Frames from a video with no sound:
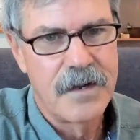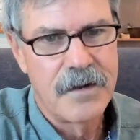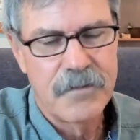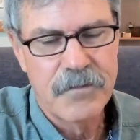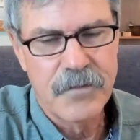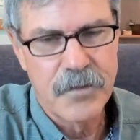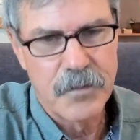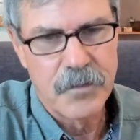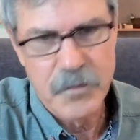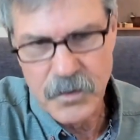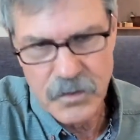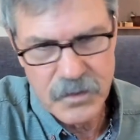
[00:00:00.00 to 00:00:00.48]

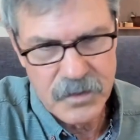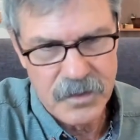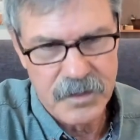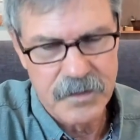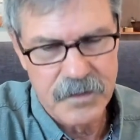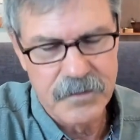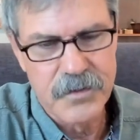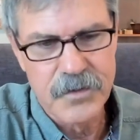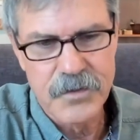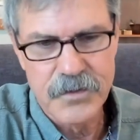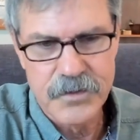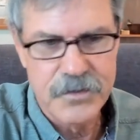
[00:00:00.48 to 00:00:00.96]
from your
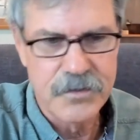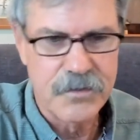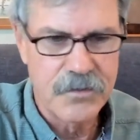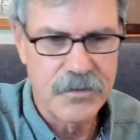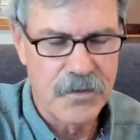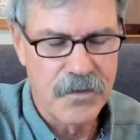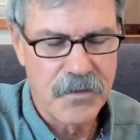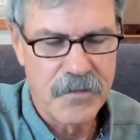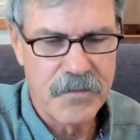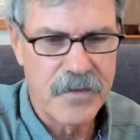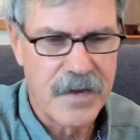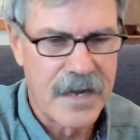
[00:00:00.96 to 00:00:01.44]
liver to
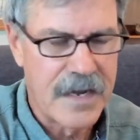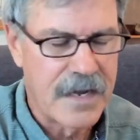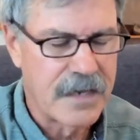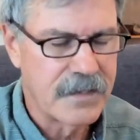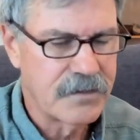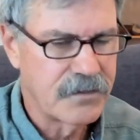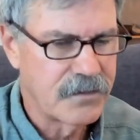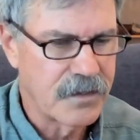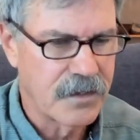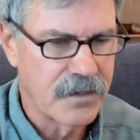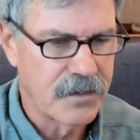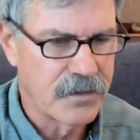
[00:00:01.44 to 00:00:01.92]
your
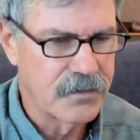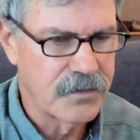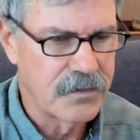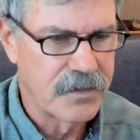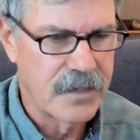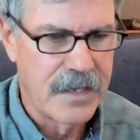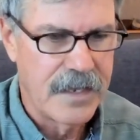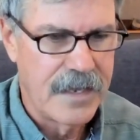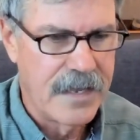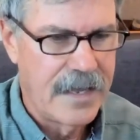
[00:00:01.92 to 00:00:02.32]
fat cells